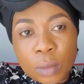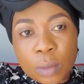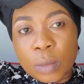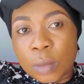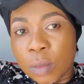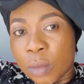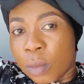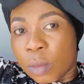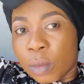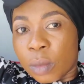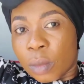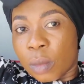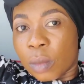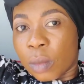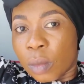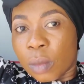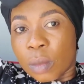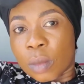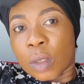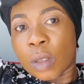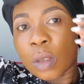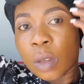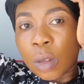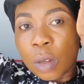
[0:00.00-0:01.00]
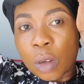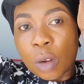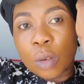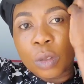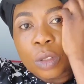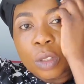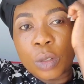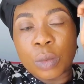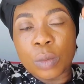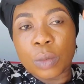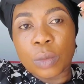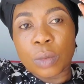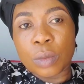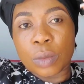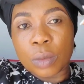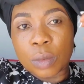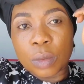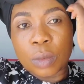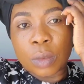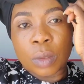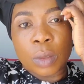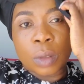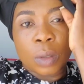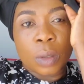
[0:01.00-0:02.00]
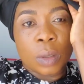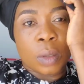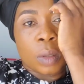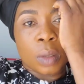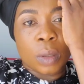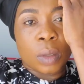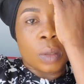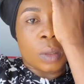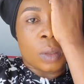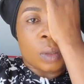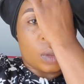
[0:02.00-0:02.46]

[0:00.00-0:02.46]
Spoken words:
Okay, guys, I just try to set it up.